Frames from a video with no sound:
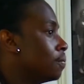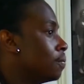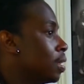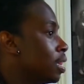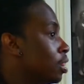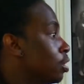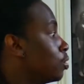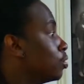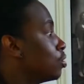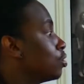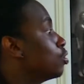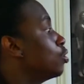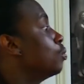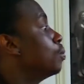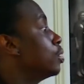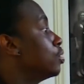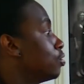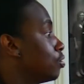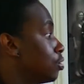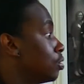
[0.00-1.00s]
there's so
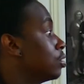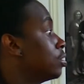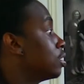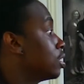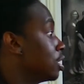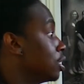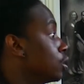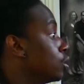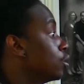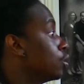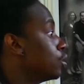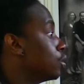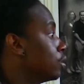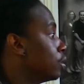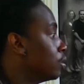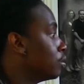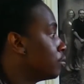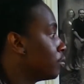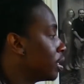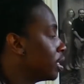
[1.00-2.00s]
much to still
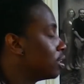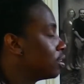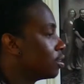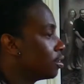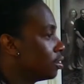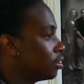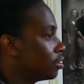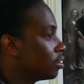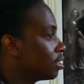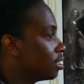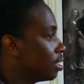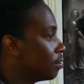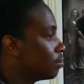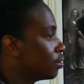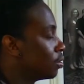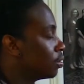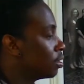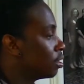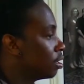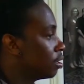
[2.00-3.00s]
learn, right? So there's
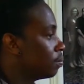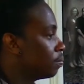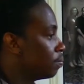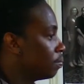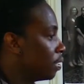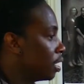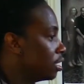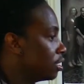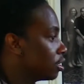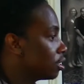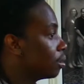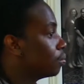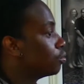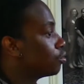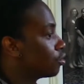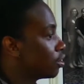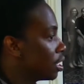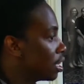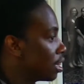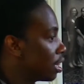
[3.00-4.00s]
never the
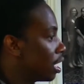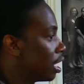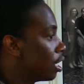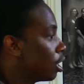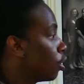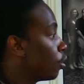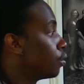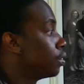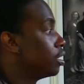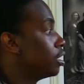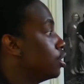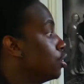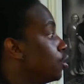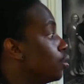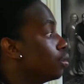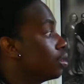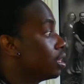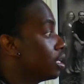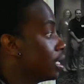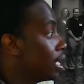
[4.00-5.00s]
assumption that I already
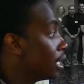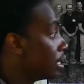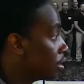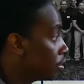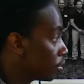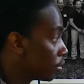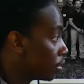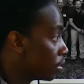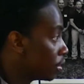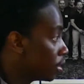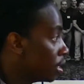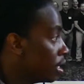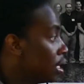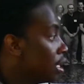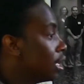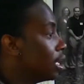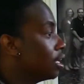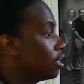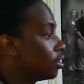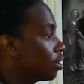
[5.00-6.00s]
know the answer.
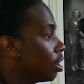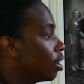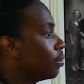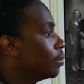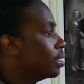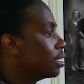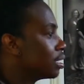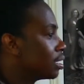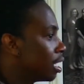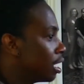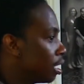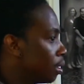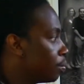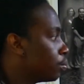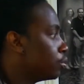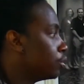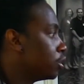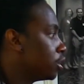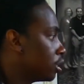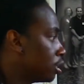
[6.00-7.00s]
It's always that
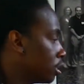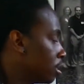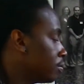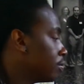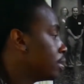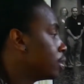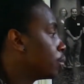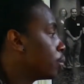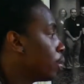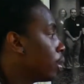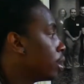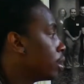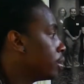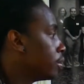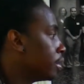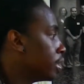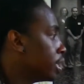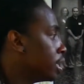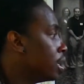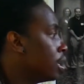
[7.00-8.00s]
appreciative
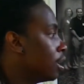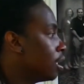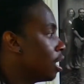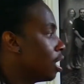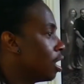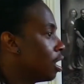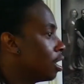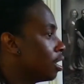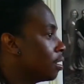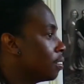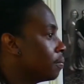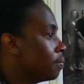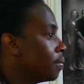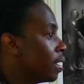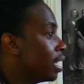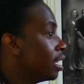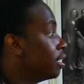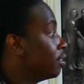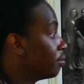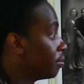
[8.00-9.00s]
inquiry,
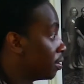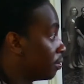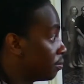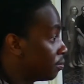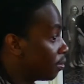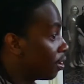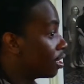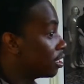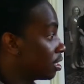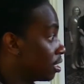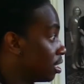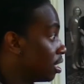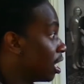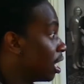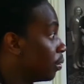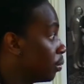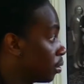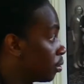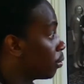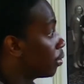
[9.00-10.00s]
and if it falls in
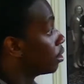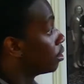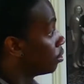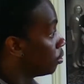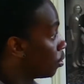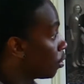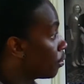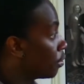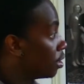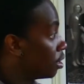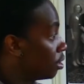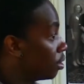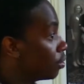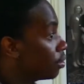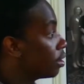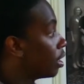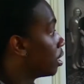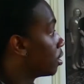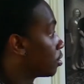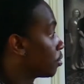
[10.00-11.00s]
line with what you already know,
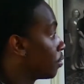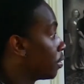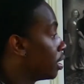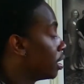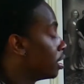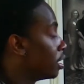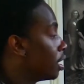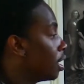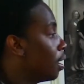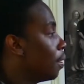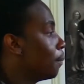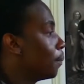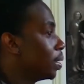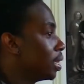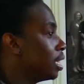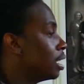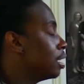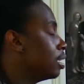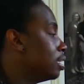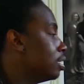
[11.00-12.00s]
that's great, but
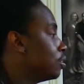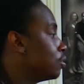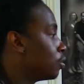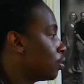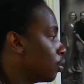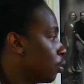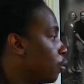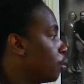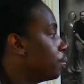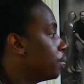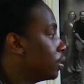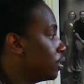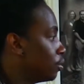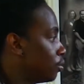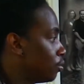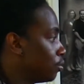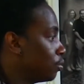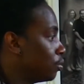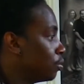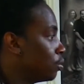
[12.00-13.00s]
at least you're open
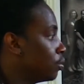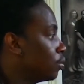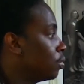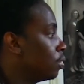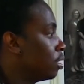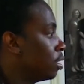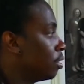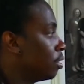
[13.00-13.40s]
to